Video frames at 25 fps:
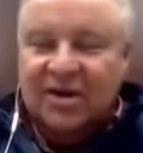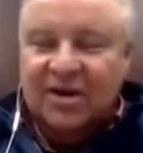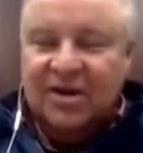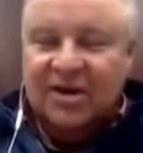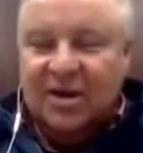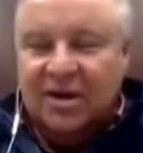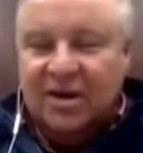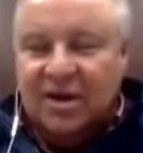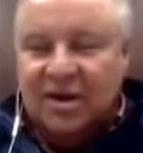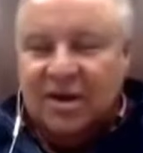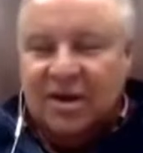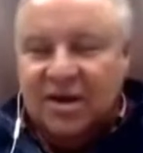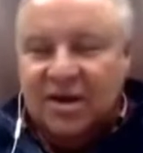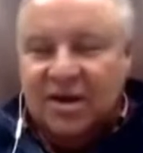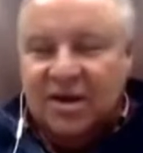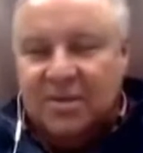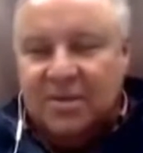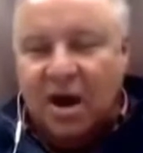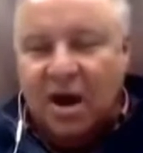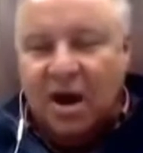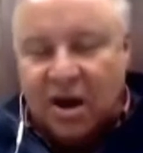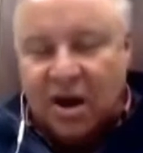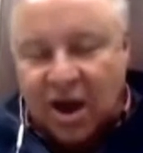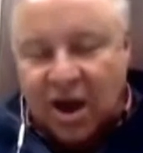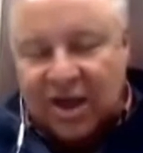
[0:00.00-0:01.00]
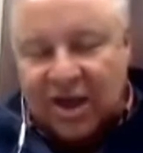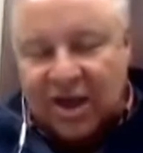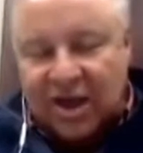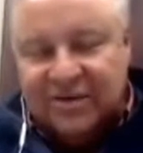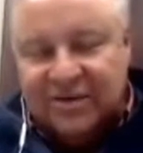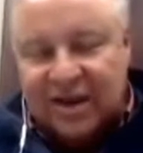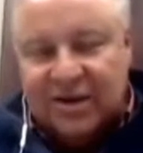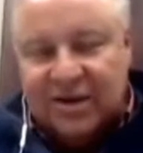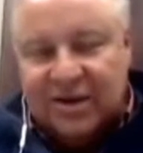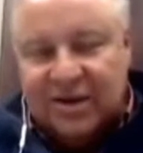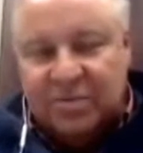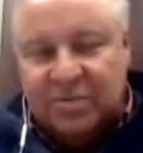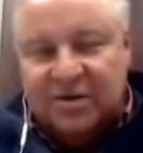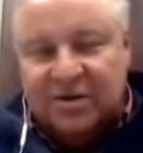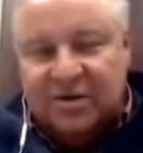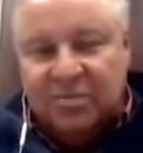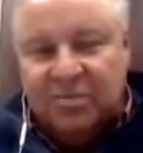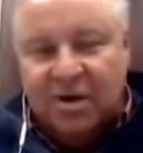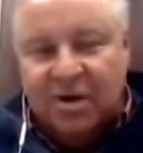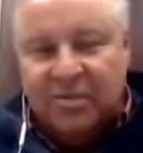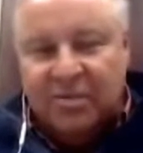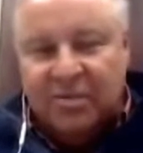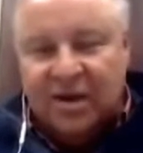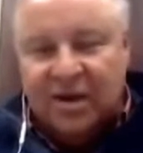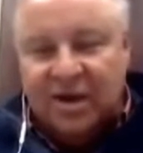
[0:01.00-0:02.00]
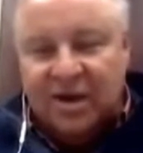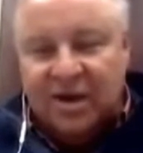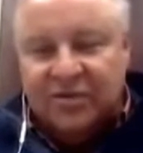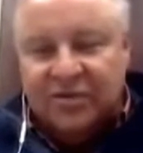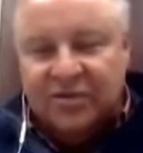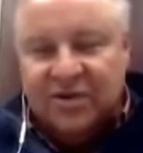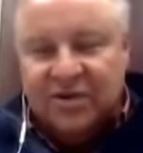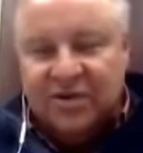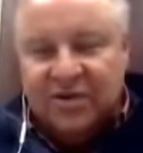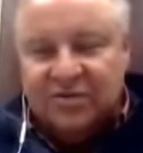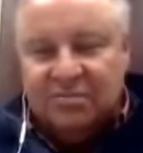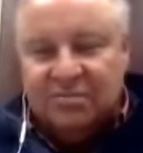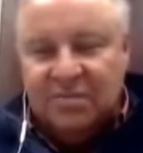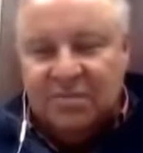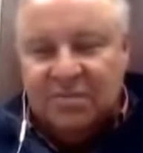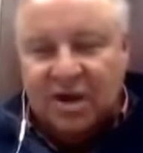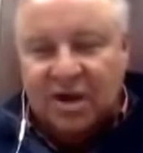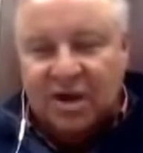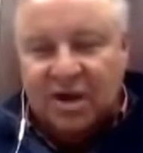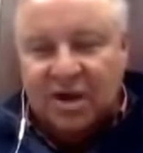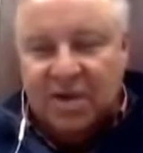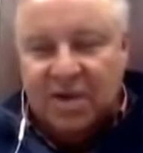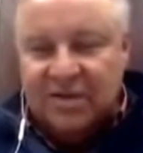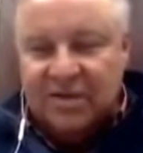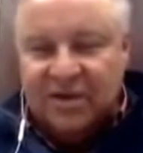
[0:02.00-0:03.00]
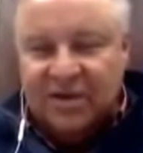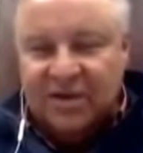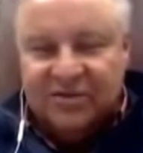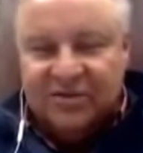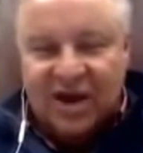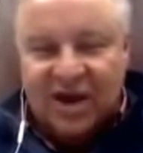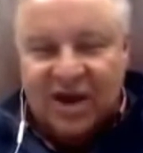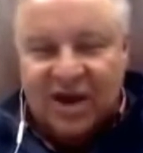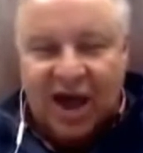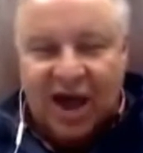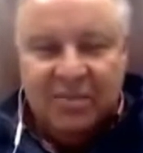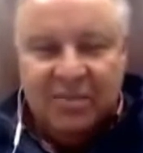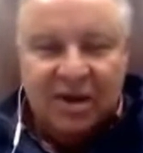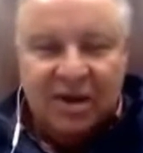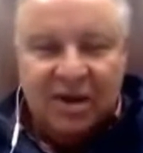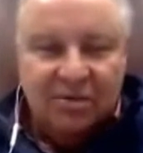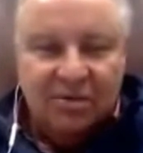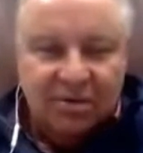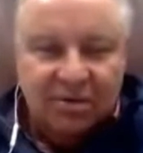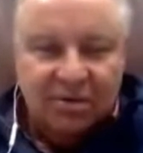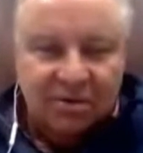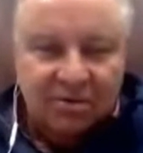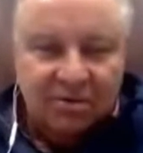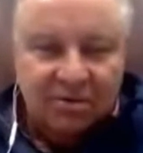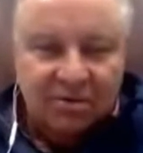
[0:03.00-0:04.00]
our contact up at Department of Health just made this comment.